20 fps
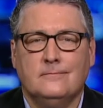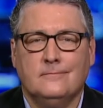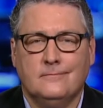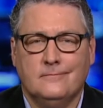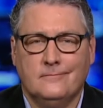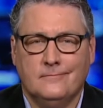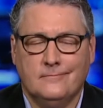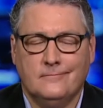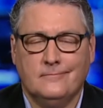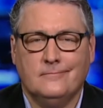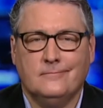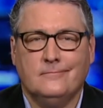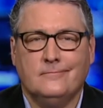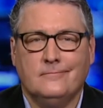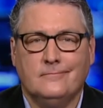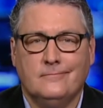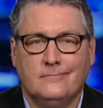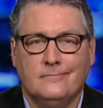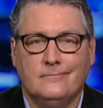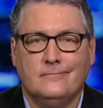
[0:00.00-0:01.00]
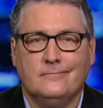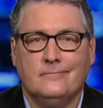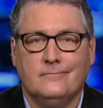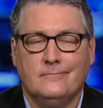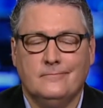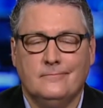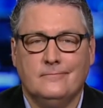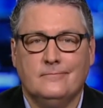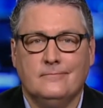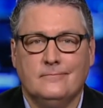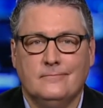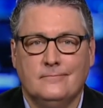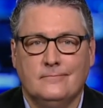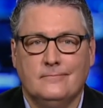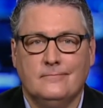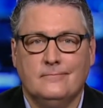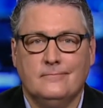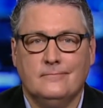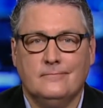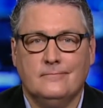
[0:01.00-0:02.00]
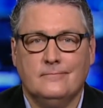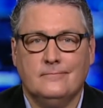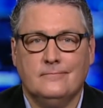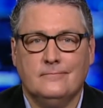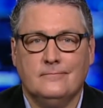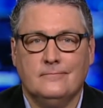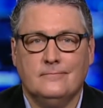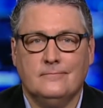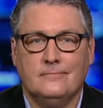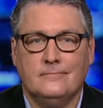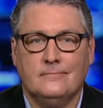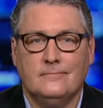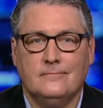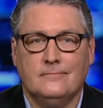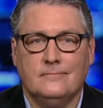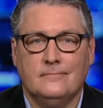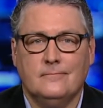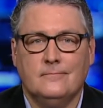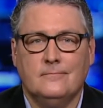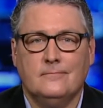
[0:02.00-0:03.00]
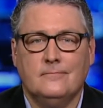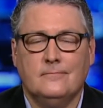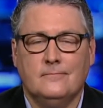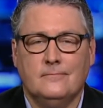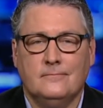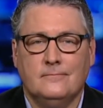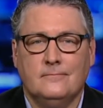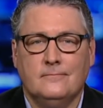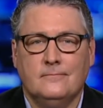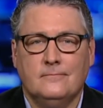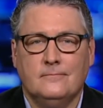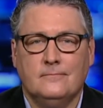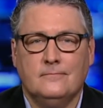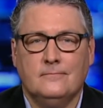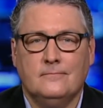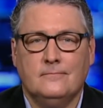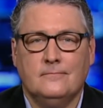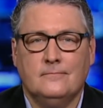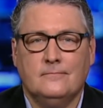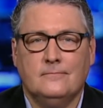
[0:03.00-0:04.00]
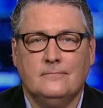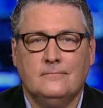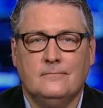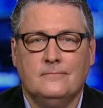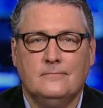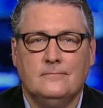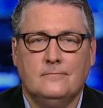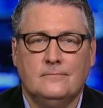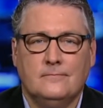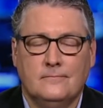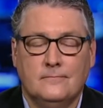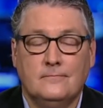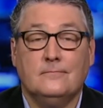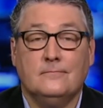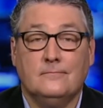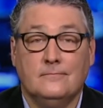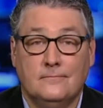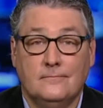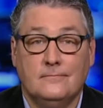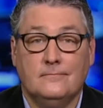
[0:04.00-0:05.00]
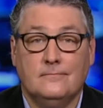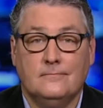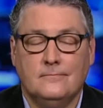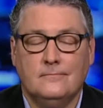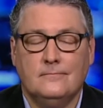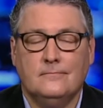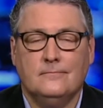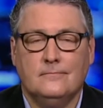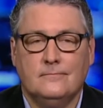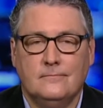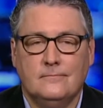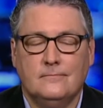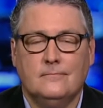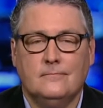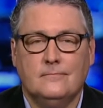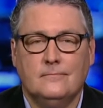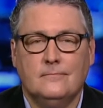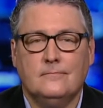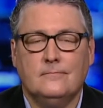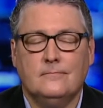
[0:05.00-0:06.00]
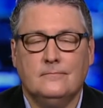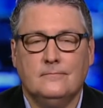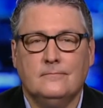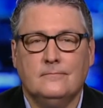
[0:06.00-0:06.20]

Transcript: This person isn't speaking.